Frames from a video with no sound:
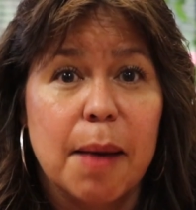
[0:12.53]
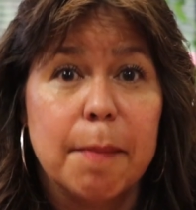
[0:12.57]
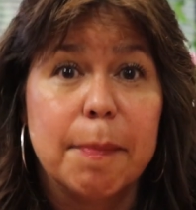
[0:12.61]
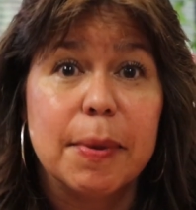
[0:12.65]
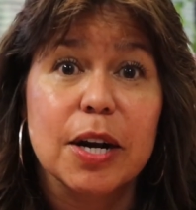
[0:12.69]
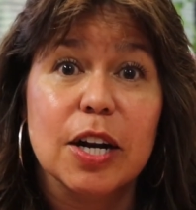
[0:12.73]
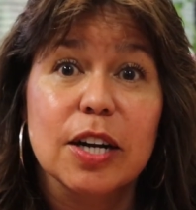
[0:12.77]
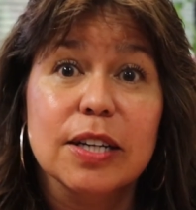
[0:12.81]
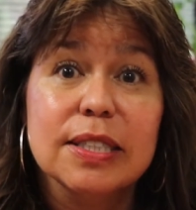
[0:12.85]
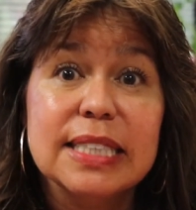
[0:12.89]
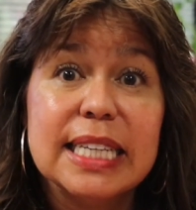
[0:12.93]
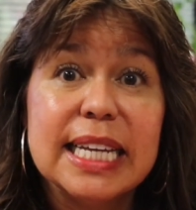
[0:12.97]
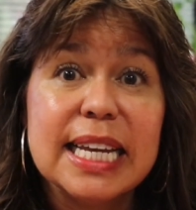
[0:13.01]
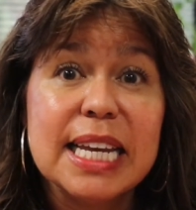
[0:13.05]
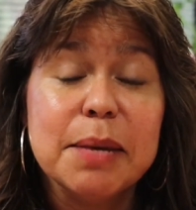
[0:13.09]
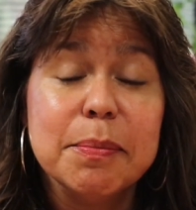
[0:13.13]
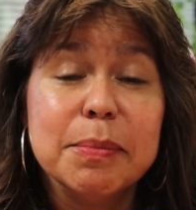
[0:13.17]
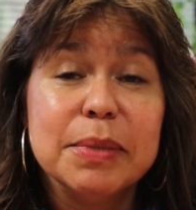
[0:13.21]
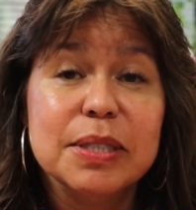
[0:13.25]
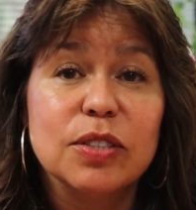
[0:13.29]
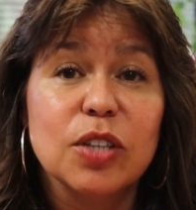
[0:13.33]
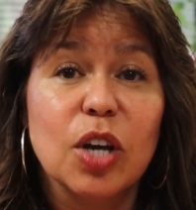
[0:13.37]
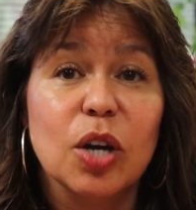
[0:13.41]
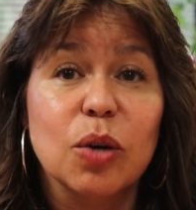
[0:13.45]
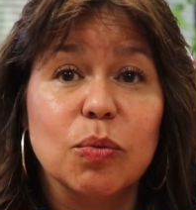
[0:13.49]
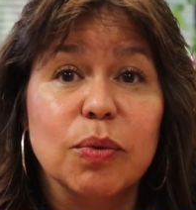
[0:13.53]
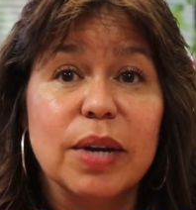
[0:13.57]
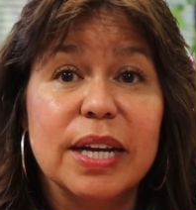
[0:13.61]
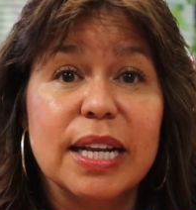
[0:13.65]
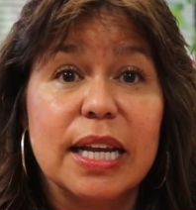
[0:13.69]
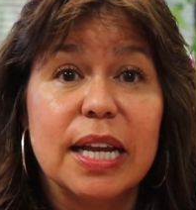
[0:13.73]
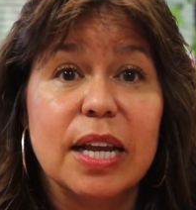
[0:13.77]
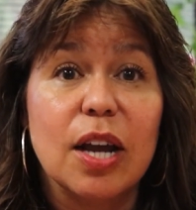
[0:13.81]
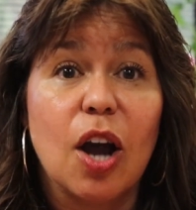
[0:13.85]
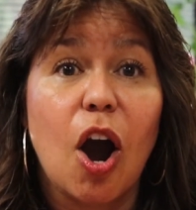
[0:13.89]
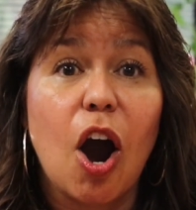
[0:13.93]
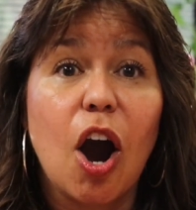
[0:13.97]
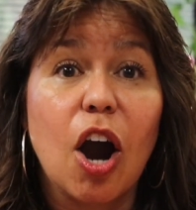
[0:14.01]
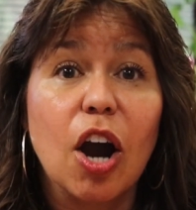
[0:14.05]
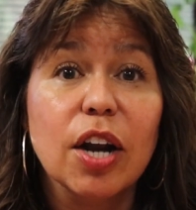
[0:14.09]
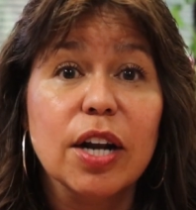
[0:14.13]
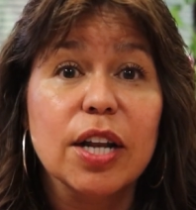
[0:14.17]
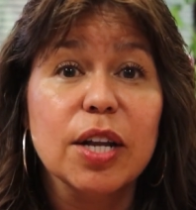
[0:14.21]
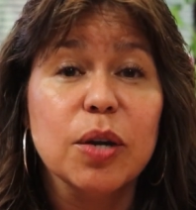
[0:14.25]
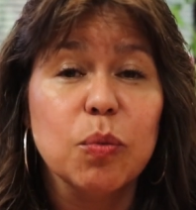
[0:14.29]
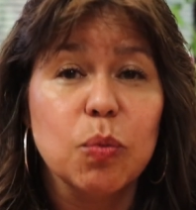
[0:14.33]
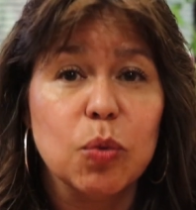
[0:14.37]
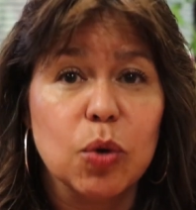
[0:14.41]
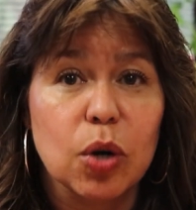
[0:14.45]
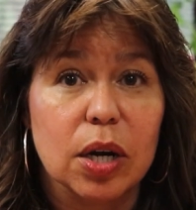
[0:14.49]
but our team is already hard
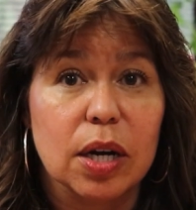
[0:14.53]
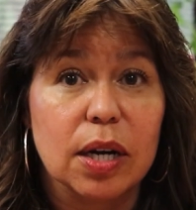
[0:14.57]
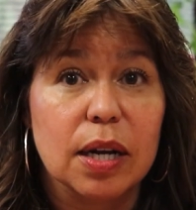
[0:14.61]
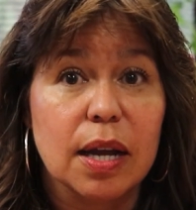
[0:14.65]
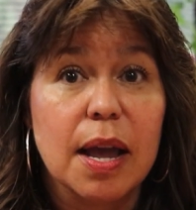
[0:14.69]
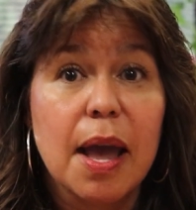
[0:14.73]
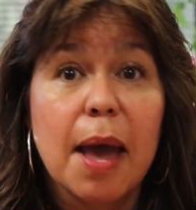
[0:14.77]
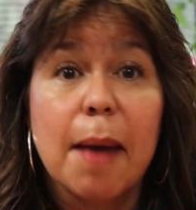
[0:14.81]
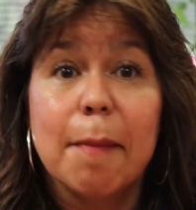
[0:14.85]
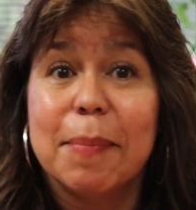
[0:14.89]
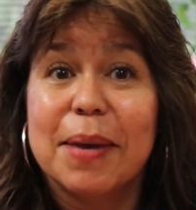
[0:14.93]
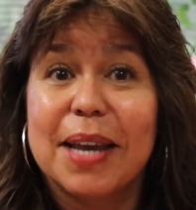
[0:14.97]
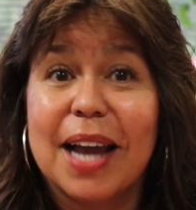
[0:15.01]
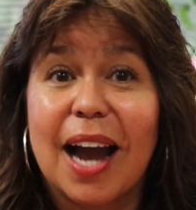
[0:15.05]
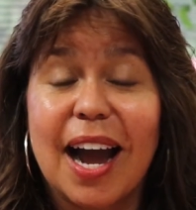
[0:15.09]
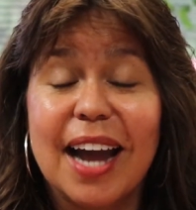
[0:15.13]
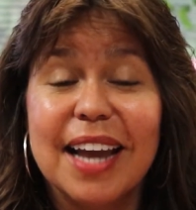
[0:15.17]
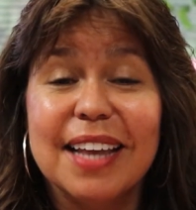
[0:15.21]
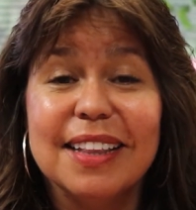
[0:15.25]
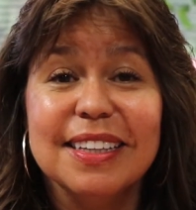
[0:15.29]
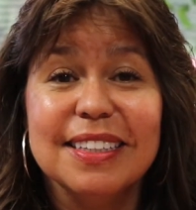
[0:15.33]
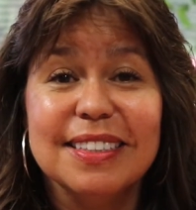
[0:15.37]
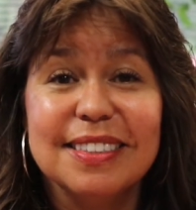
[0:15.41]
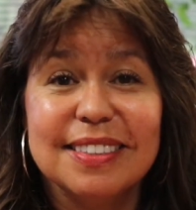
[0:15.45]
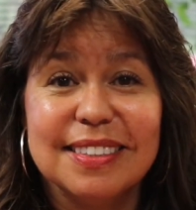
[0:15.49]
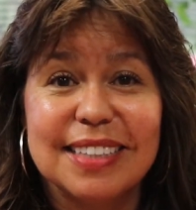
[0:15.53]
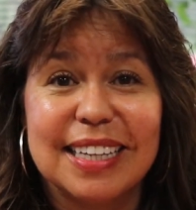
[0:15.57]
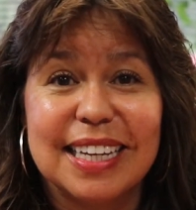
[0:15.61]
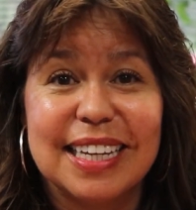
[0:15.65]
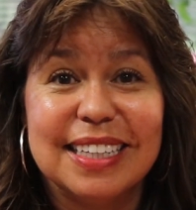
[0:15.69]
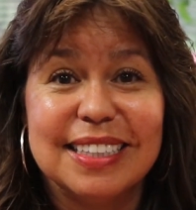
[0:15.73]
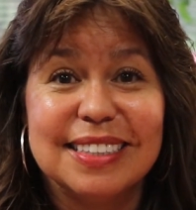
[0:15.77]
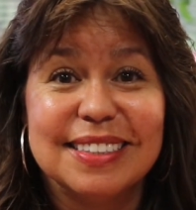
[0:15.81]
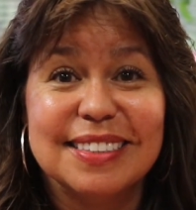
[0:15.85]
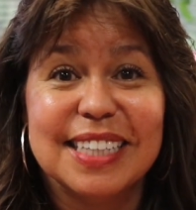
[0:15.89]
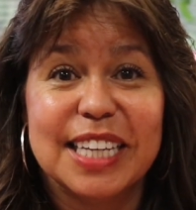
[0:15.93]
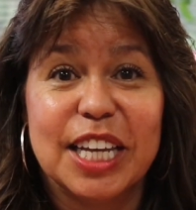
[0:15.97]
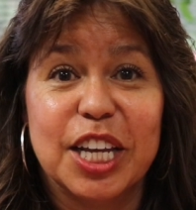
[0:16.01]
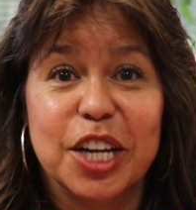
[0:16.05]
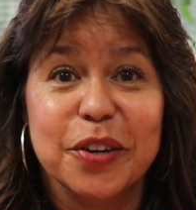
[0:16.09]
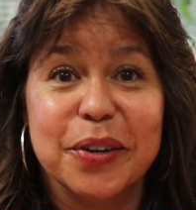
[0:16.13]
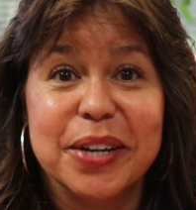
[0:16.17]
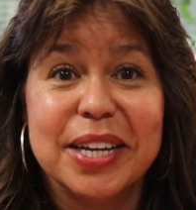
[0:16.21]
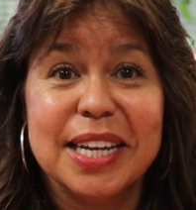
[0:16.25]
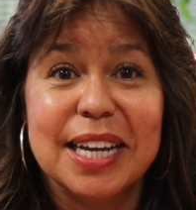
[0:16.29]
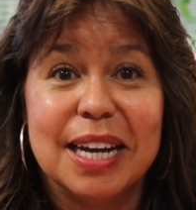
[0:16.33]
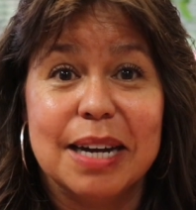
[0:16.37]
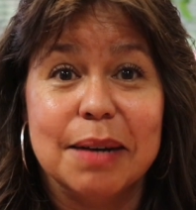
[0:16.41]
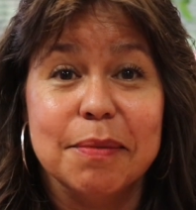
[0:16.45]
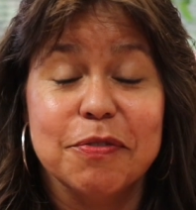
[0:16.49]
at work behind the scenes
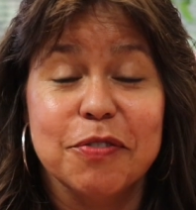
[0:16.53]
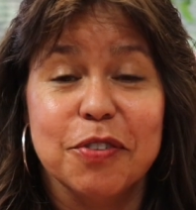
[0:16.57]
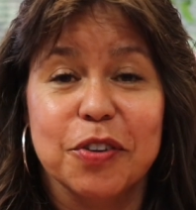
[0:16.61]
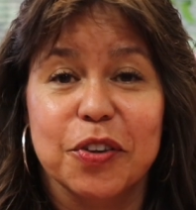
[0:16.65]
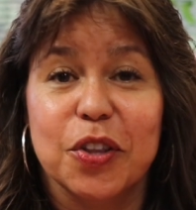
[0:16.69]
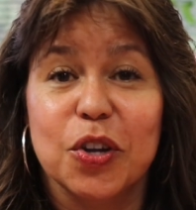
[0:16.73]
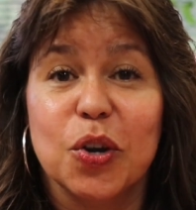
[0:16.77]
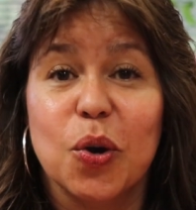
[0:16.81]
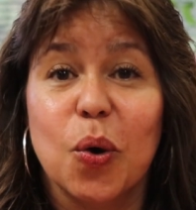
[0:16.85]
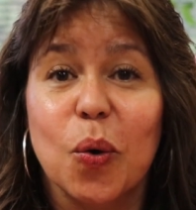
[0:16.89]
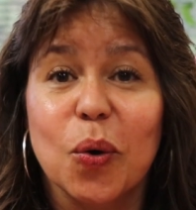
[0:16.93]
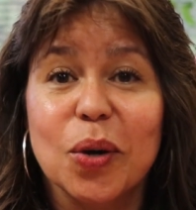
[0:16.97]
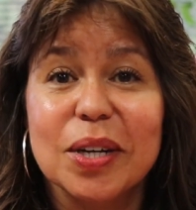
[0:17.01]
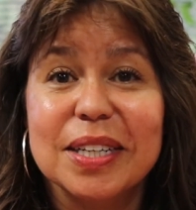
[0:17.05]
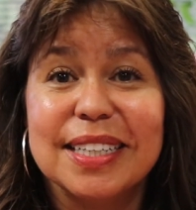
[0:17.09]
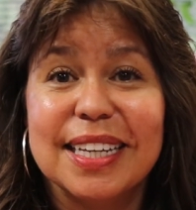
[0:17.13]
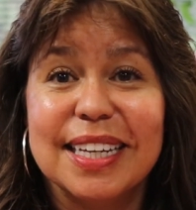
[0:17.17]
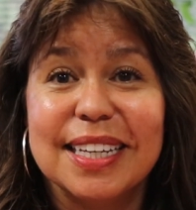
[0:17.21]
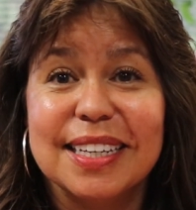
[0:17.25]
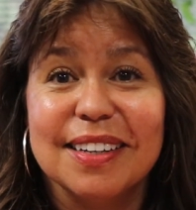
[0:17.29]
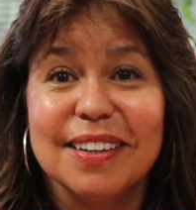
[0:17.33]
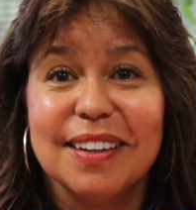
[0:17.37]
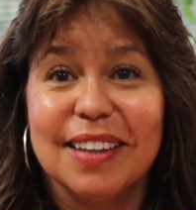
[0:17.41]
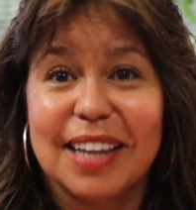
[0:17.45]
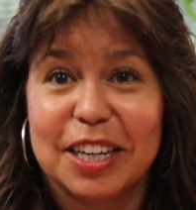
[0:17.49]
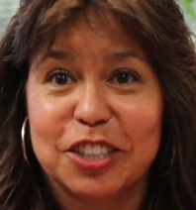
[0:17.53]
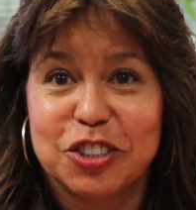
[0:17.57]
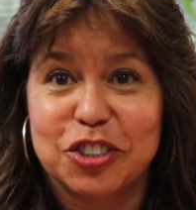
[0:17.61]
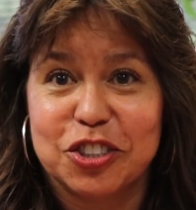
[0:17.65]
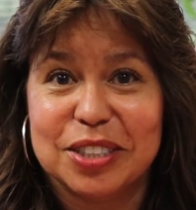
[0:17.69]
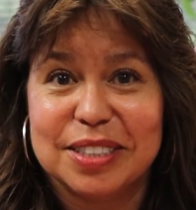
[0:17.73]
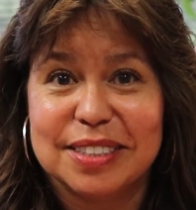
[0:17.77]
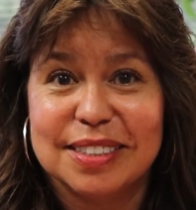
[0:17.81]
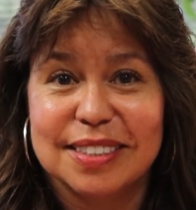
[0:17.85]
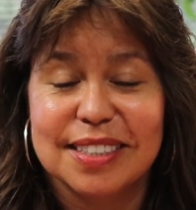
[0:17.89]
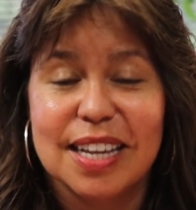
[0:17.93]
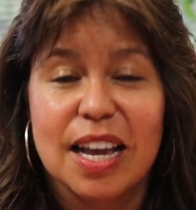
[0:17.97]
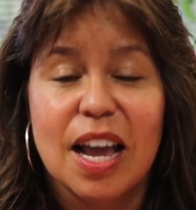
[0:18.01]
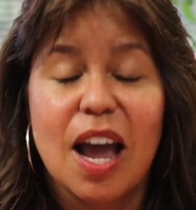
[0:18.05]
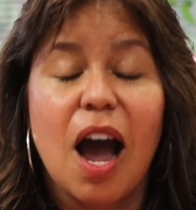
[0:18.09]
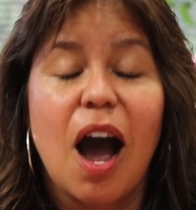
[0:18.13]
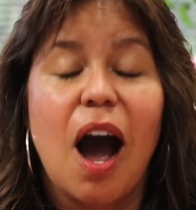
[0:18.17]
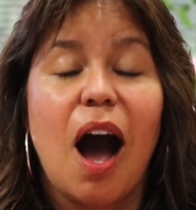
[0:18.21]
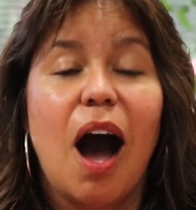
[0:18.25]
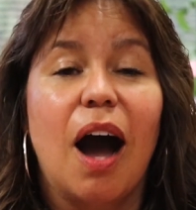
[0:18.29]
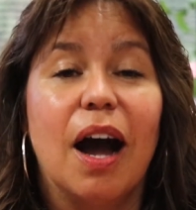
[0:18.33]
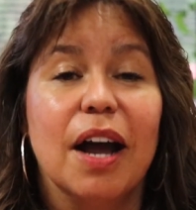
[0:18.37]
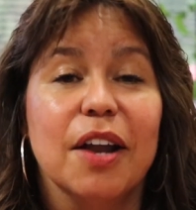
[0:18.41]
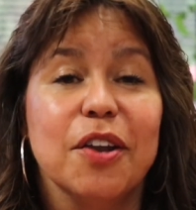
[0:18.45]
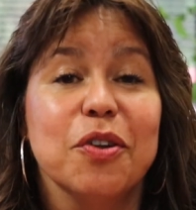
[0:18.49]
gearing up for the coordinated elections
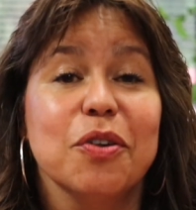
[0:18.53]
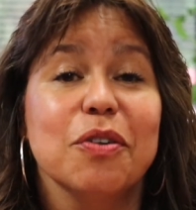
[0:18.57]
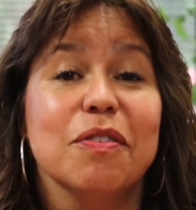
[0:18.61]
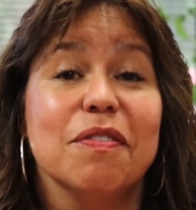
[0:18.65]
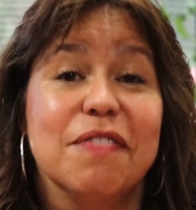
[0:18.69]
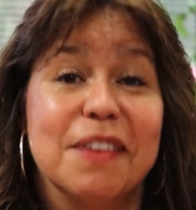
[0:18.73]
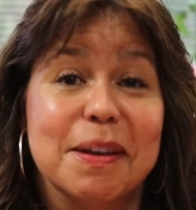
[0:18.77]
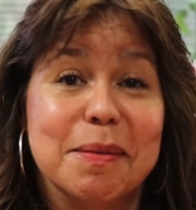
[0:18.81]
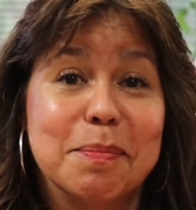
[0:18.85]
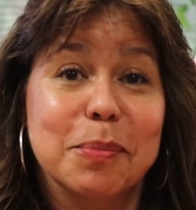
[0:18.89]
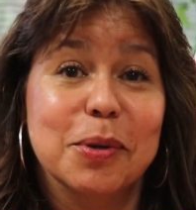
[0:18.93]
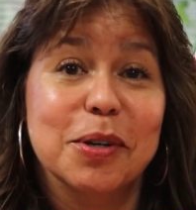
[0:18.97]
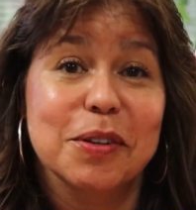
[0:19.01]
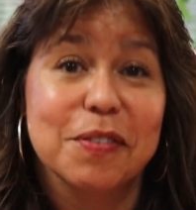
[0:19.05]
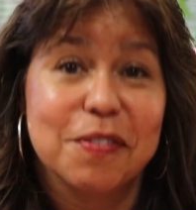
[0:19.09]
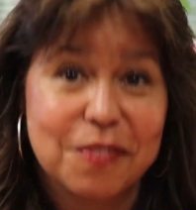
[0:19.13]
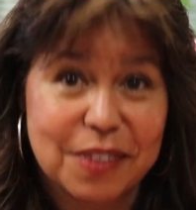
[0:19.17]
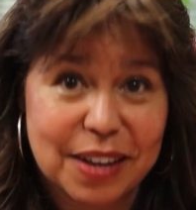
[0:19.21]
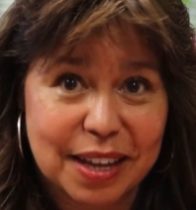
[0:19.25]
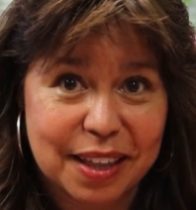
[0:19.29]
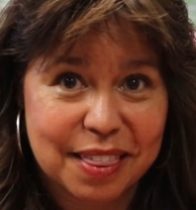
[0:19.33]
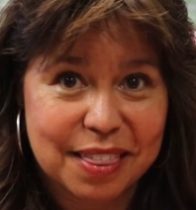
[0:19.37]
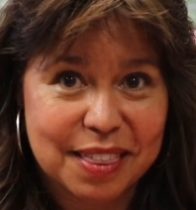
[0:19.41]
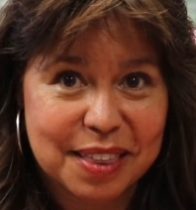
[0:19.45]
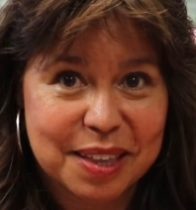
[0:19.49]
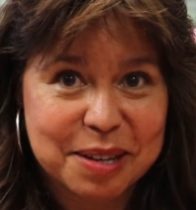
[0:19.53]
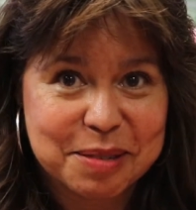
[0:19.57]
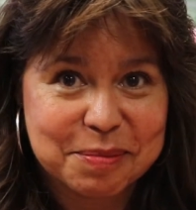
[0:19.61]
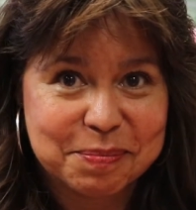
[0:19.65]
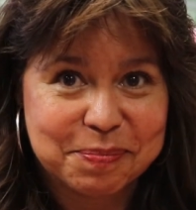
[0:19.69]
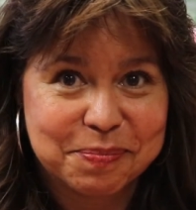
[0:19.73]
on November 5th.